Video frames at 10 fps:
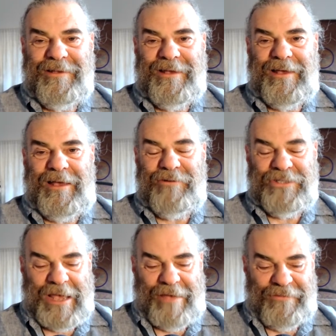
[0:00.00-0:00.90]
I was
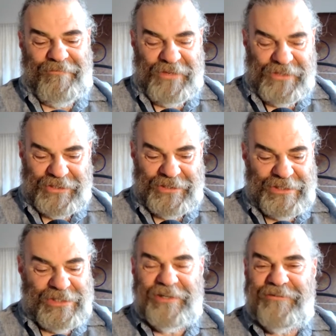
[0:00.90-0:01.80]
having
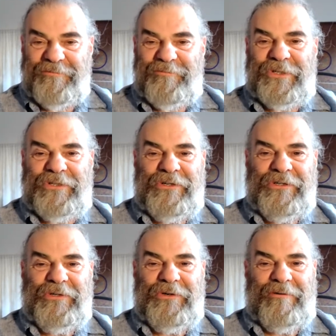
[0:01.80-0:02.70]
visions of
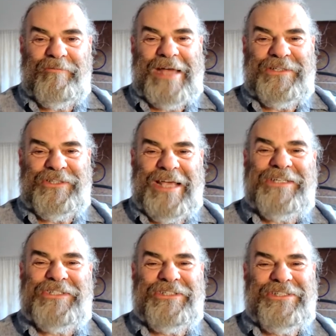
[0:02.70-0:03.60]
Peru or
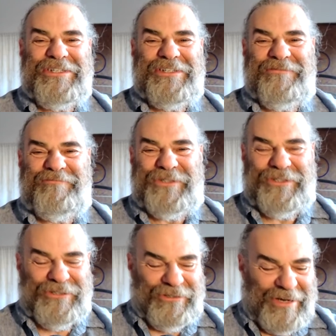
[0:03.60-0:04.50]
imaginations of
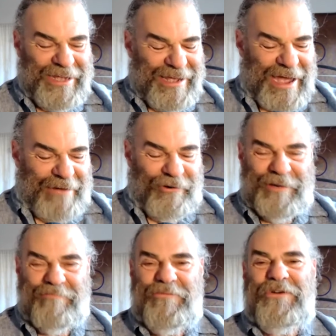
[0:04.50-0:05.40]
Peru. I wrote
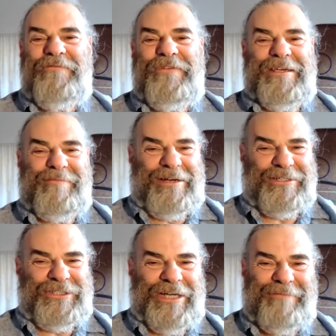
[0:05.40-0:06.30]
a movie
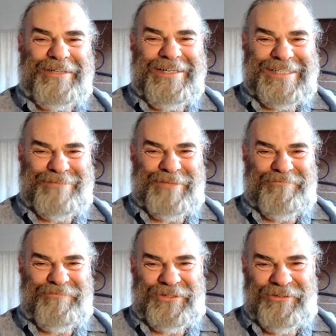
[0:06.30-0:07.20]
about shamanism
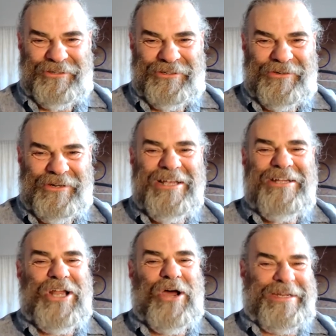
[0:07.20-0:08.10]
in Peru,
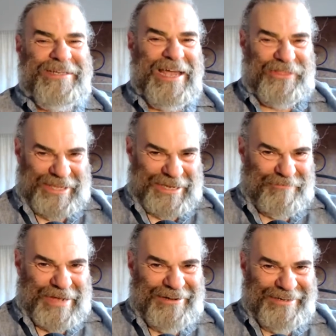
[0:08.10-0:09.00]
knowing nothing
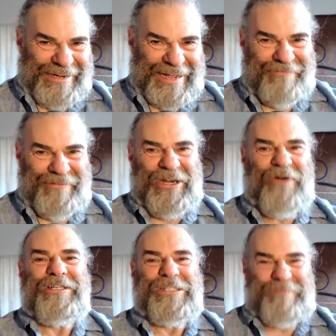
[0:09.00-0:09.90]
about it, having
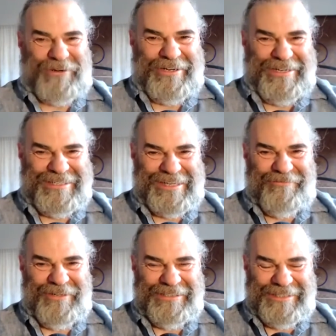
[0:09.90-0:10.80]
no experience
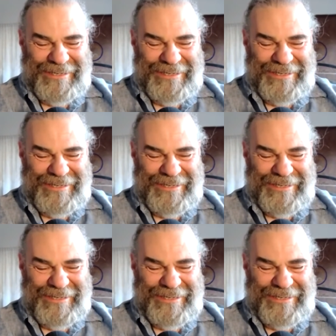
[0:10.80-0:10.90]
of it,